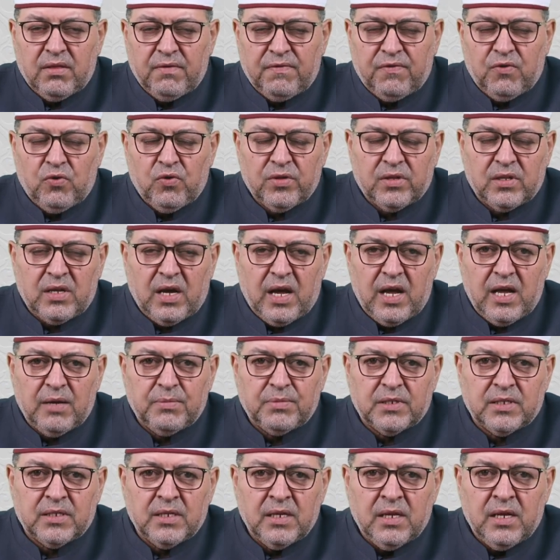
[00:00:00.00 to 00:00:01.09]
four
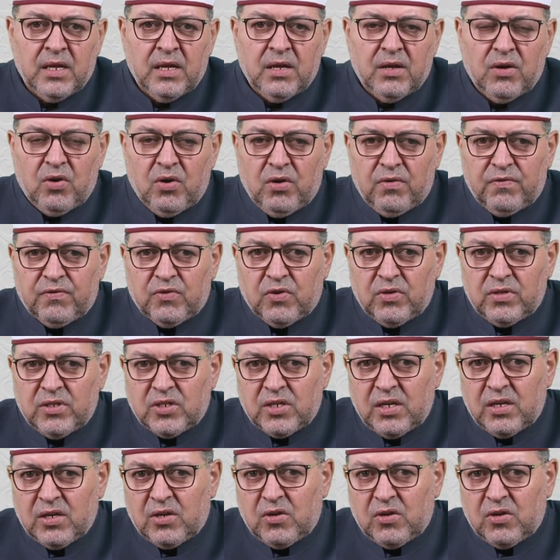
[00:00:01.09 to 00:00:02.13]
types of conditional